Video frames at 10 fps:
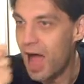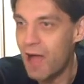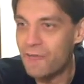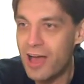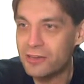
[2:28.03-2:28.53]
Shit?
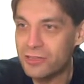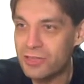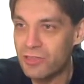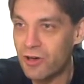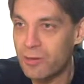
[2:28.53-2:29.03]
I've
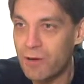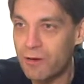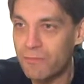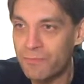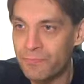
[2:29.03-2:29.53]
actually thought
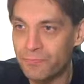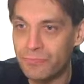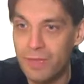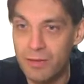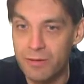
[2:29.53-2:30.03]
about hmm,
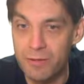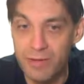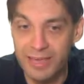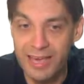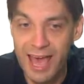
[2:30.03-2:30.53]

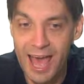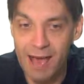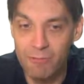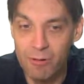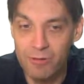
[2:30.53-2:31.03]
my
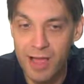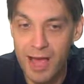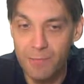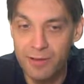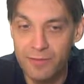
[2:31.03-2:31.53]
cat. What would
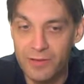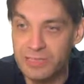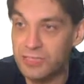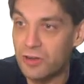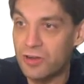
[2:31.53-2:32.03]
happen if I
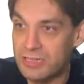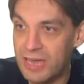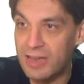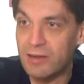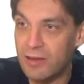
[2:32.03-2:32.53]
sawed his
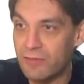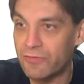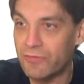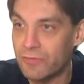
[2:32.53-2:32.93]
head off?